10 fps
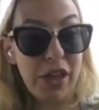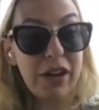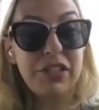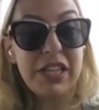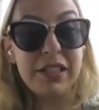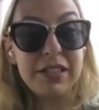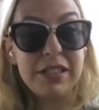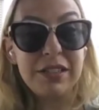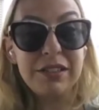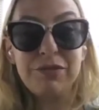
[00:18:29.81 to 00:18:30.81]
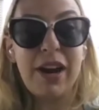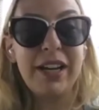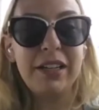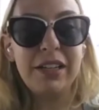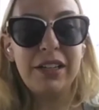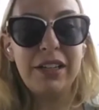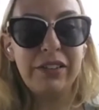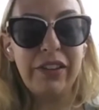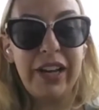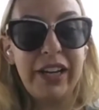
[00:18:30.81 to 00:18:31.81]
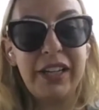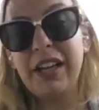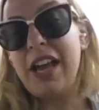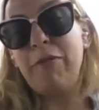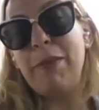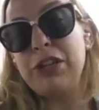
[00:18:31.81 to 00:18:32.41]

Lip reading: NFTs, right? Like if